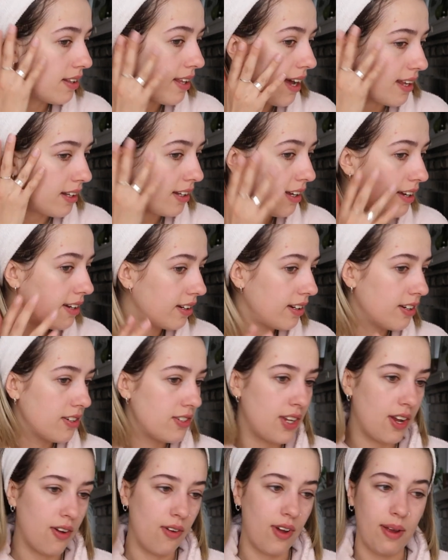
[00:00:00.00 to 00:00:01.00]
that look.
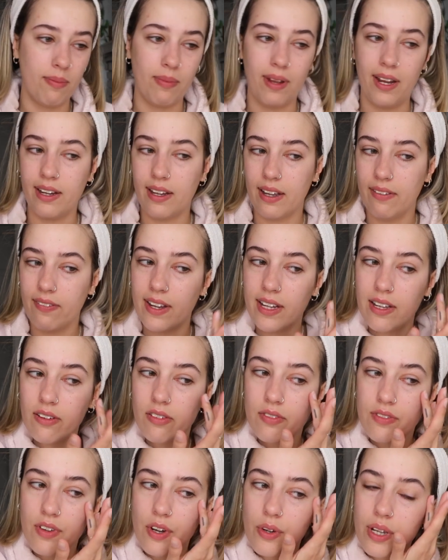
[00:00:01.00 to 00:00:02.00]
So I'm like, if I
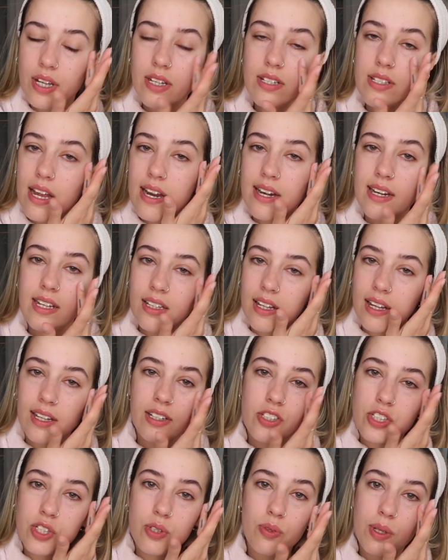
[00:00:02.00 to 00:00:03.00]
can focus any
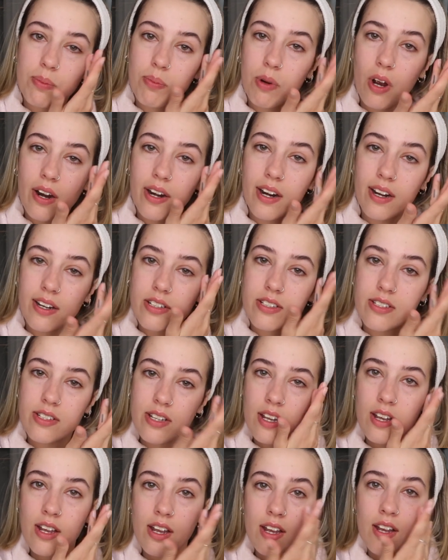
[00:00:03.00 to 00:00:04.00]
like dewy
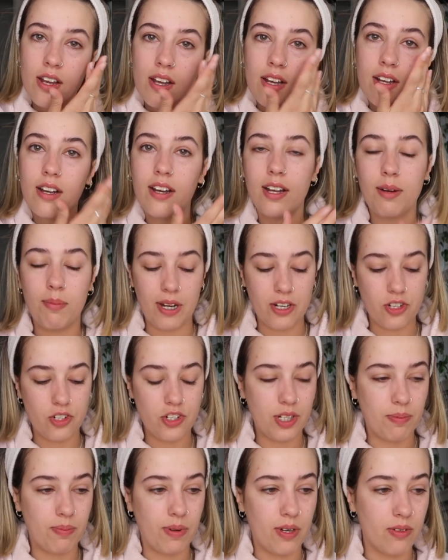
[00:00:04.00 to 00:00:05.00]
products on my
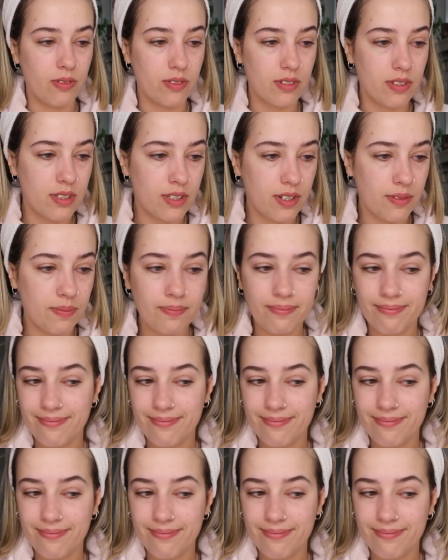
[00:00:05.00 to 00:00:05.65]
cheekbones,